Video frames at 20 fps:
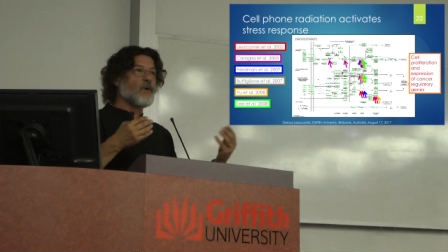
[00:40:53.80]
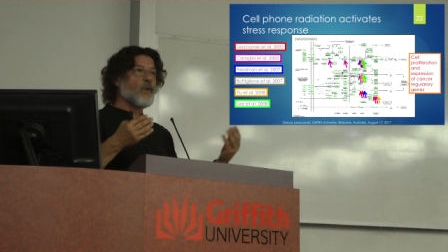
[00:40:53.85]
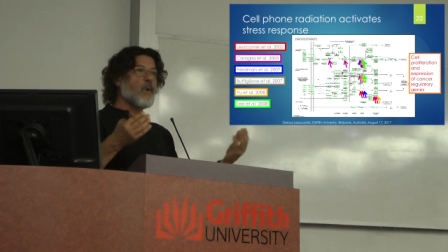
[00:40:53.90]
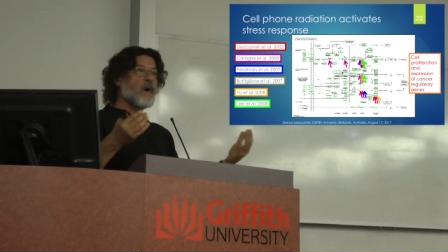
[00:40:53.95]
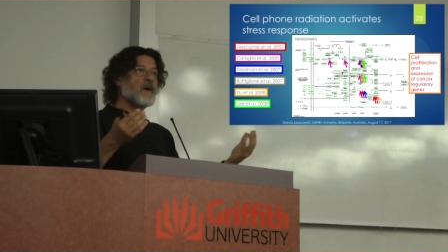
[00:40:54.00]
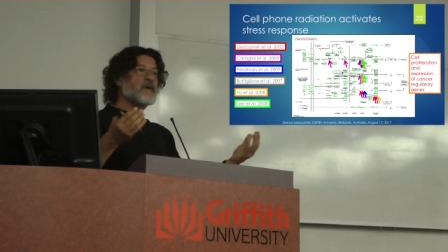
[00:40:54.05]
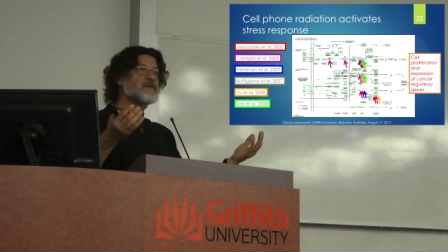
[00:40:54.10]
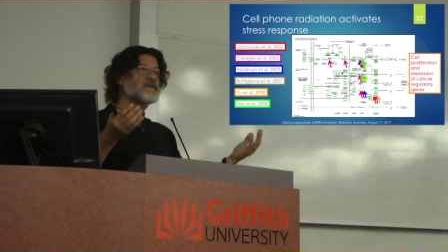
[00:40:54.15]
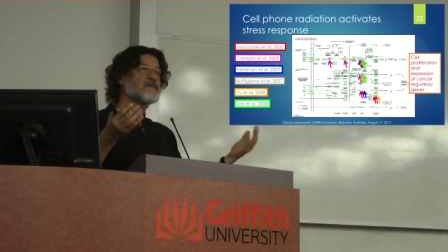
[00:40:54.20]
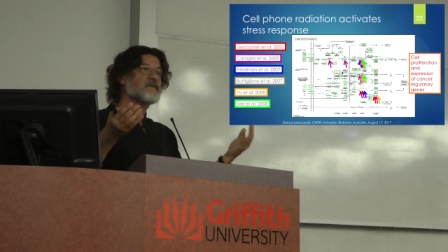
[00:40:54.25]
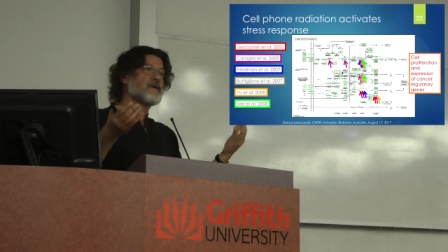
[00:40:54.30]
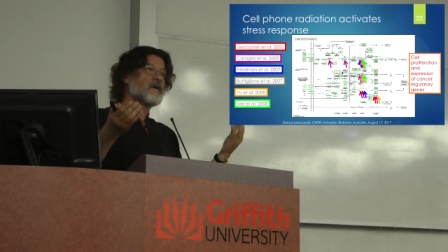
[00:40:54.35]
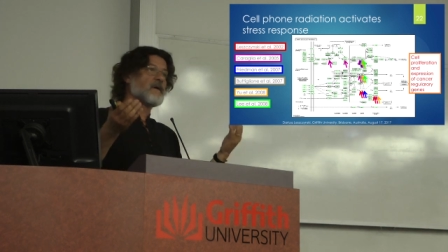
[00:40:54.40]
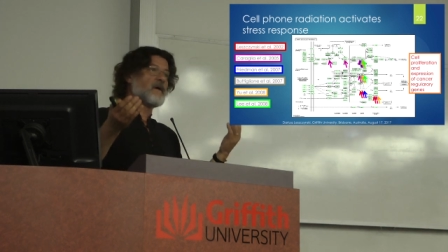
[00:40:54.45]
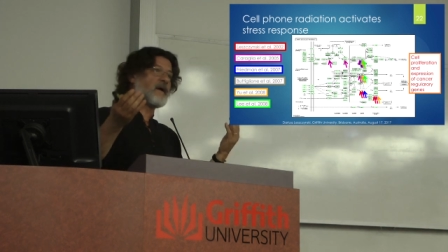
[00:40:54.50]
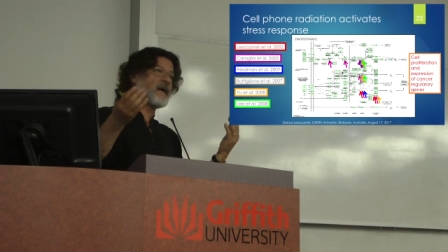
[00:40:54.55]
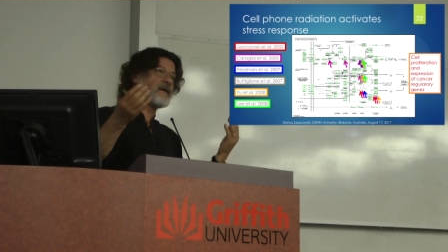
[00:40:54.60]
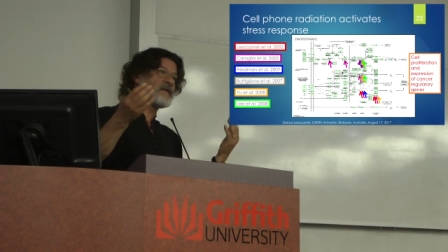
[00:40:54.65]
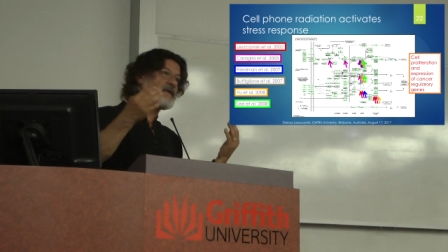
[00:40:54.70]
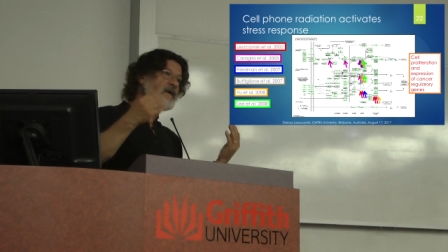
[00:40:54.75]
So once
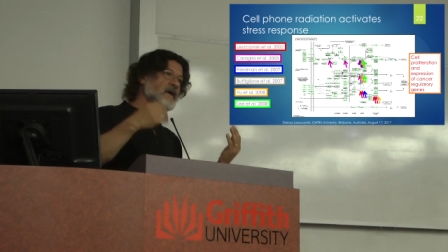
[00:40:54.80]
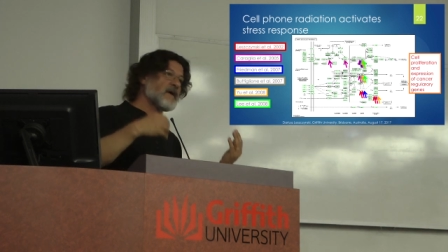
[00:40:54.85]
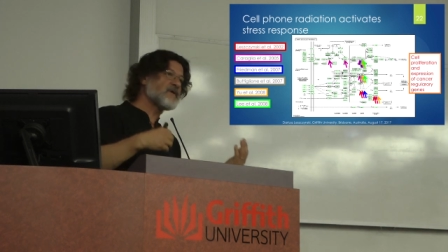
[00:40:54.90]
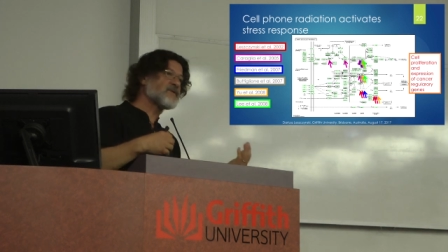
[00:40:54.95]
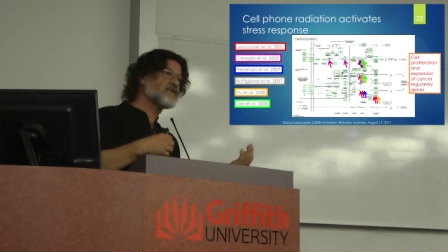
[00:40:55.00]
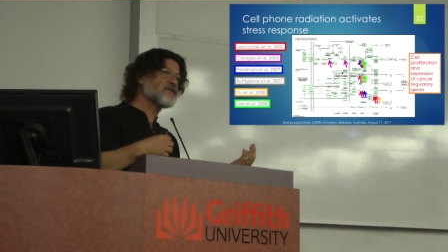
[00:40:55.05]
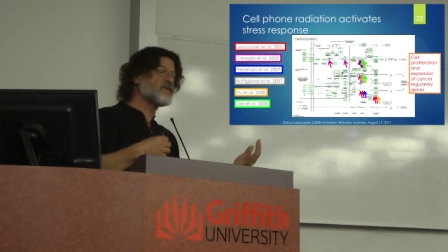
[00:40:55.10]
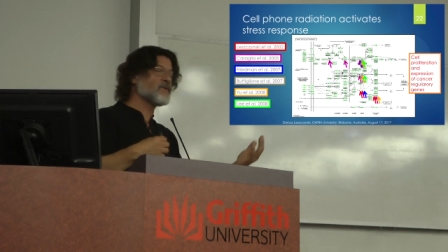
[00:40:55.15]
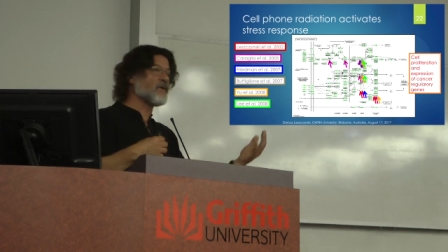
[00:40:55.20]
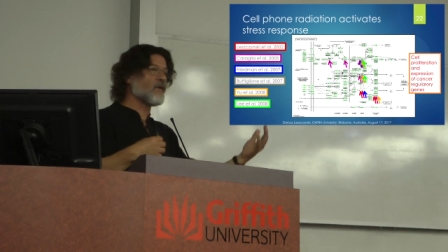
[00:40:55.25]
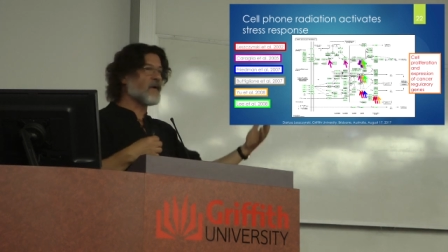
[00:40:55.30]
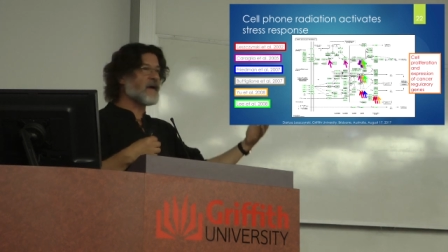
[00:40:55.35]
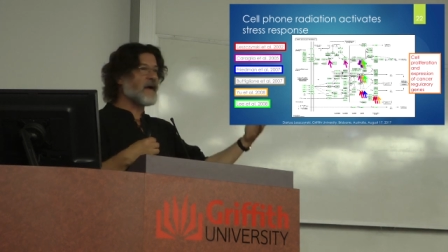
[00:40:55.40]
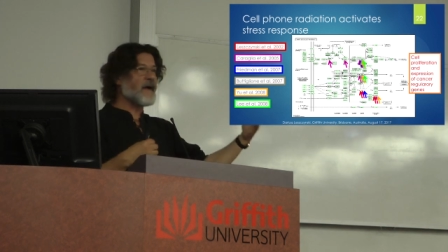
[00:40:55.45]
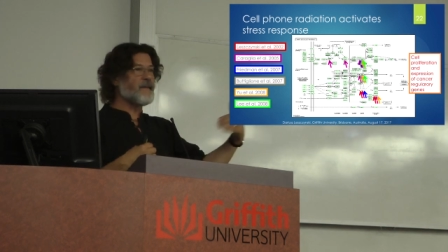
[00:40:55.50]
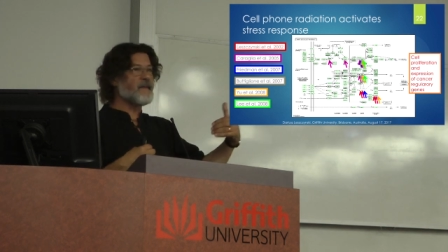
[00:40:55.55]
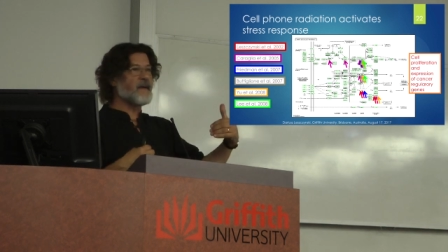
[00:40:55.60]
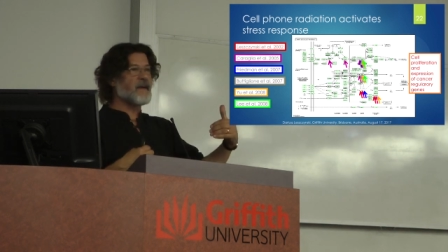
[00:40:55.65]
radiation or